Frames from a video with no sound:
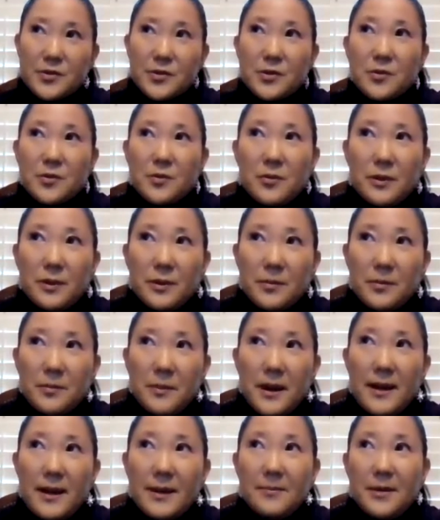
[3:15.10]
so
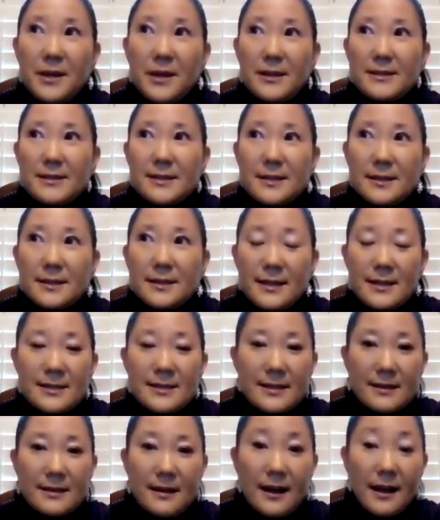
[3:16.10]
my
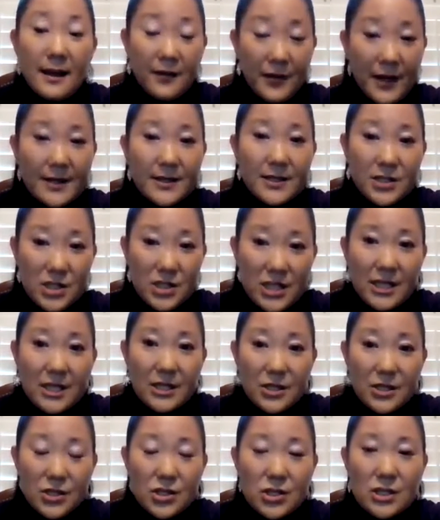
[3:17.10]
mindset I've had to
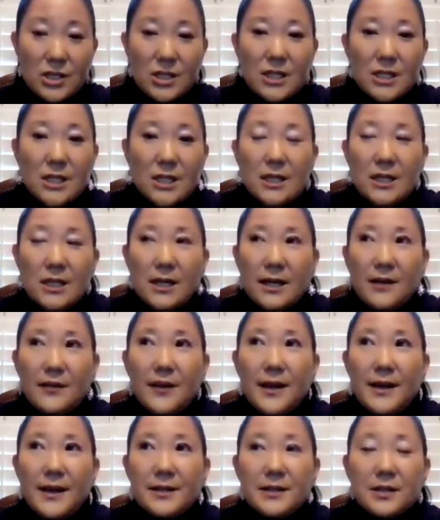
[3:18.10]
change.
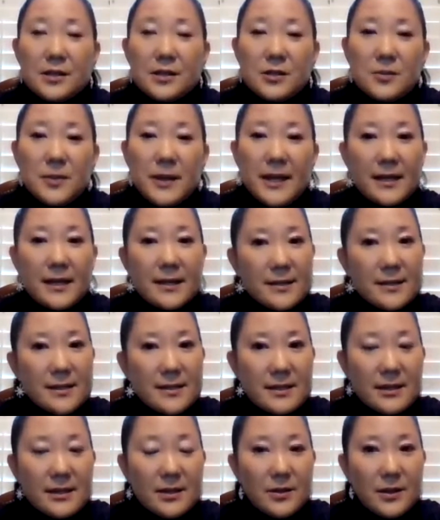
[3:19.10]
I've had to go back
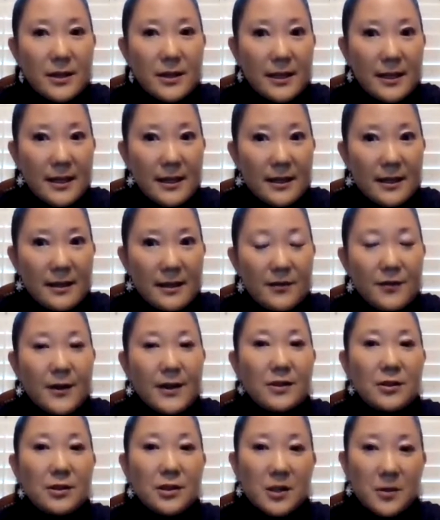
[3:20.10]
and say, okay, if
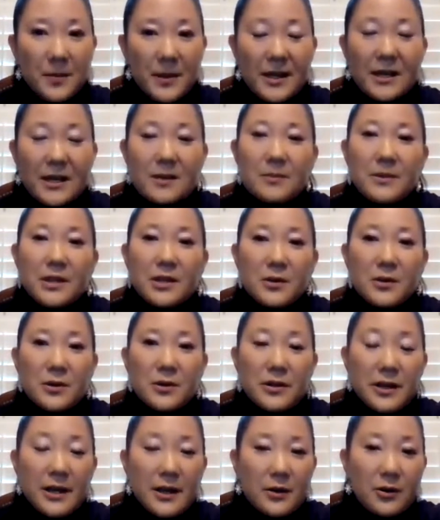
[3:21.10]
I look back at my
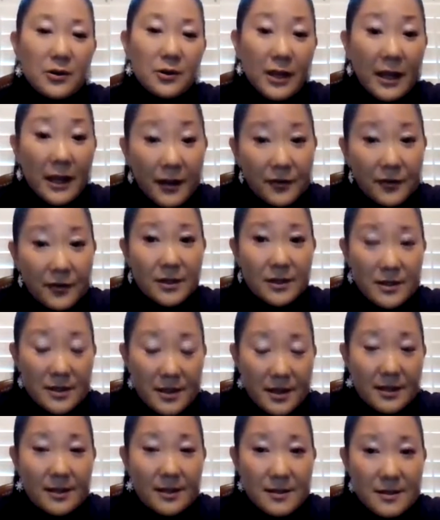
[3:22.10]
career, how could I have
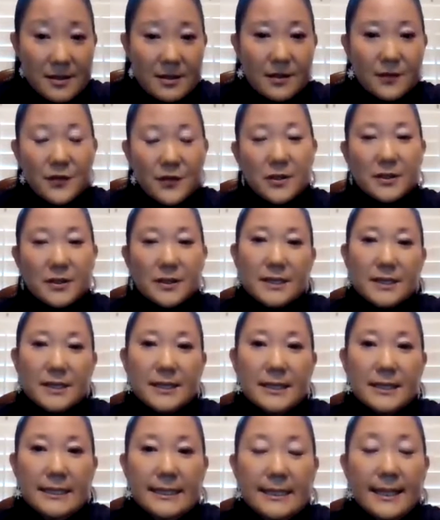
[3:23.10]
done things
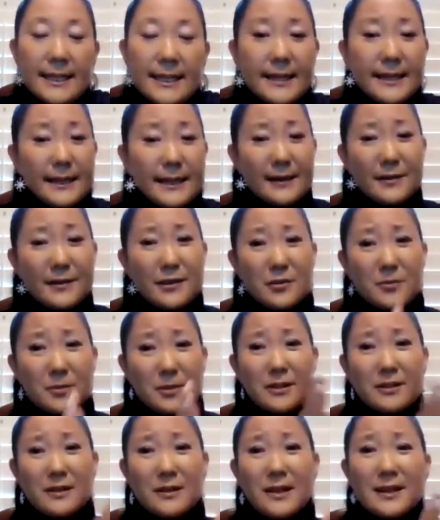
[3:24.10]
differently? And yeah, there
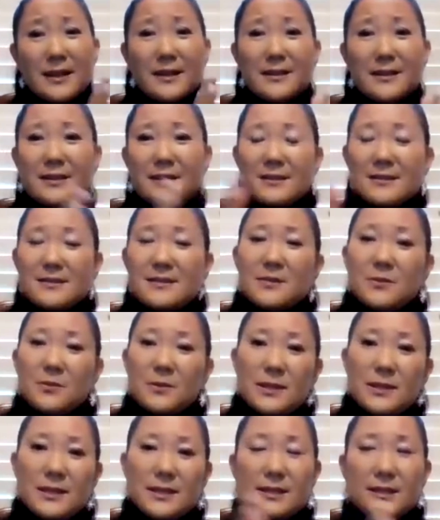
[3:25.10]
have been a lot of things
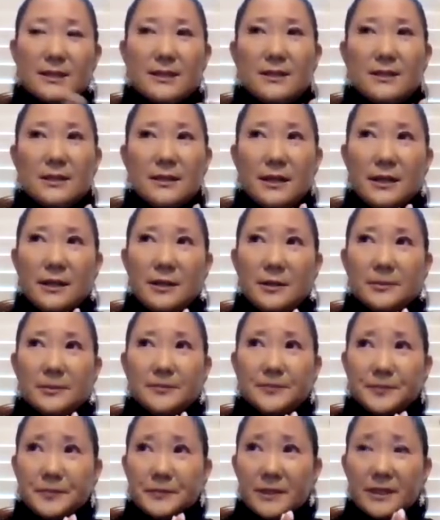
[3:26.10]
that we did
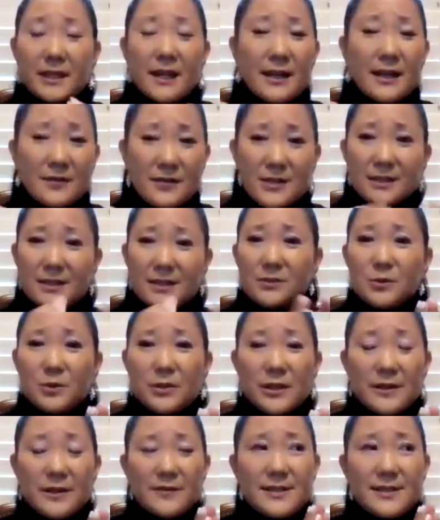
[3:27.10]
that I've
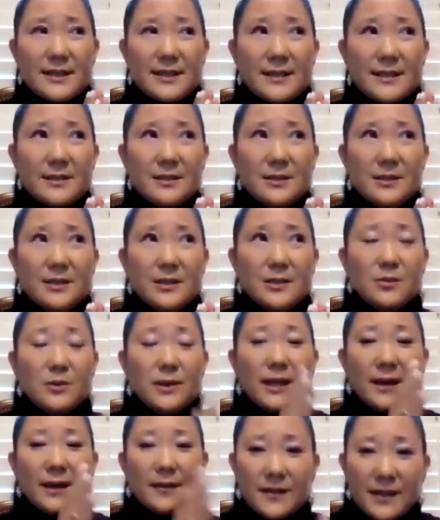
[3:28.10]
done where I've said,
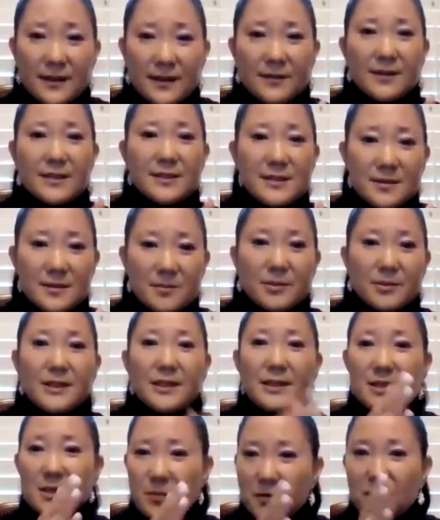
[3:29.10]
we have to have this in
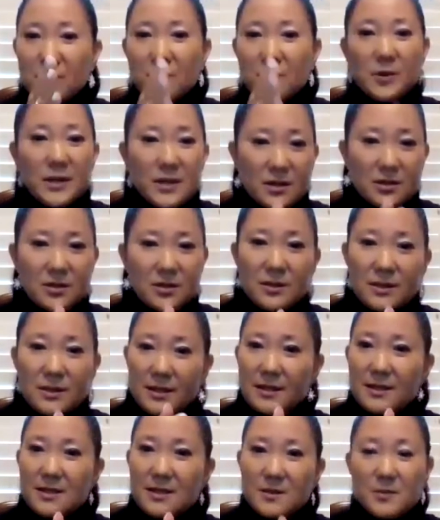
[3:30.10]
place before we can do
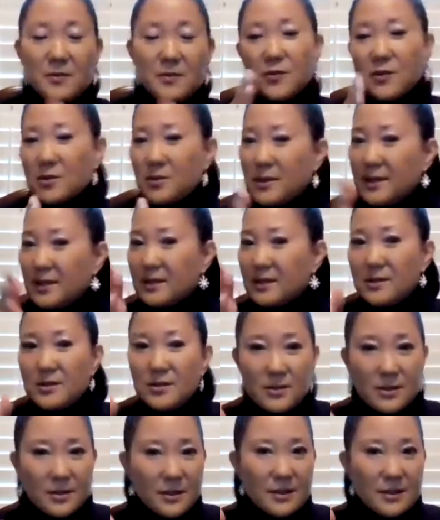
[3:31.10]
this, before we
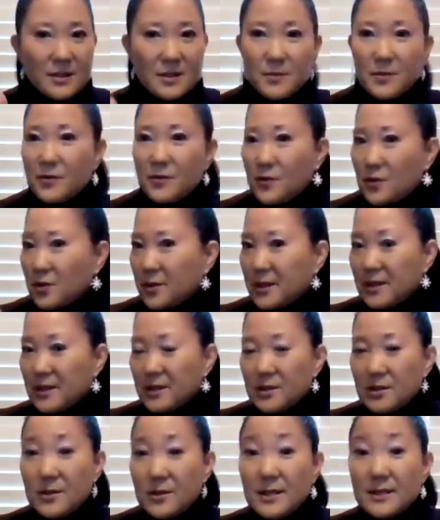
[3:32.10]
can do this, before
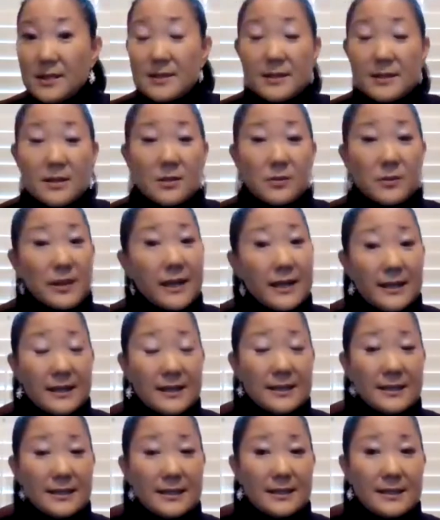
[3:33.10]
we can do this. And the
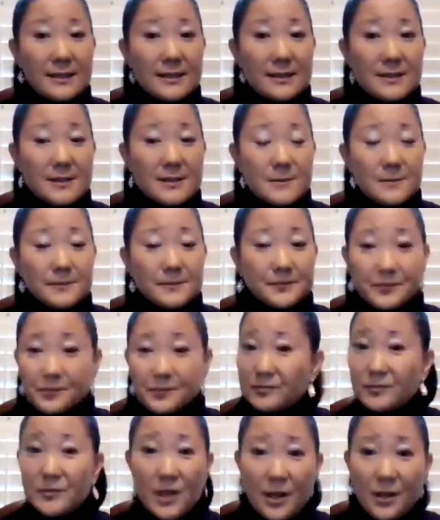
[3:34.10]
reality is,
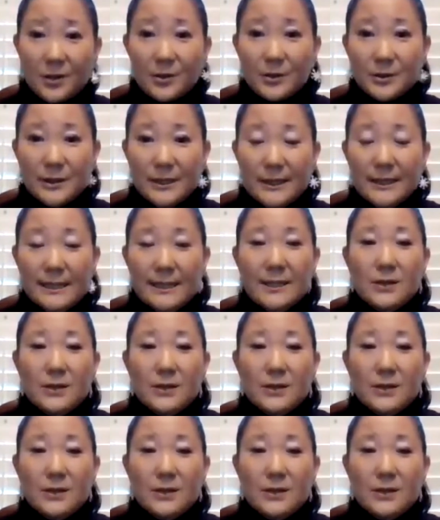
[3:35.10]
no.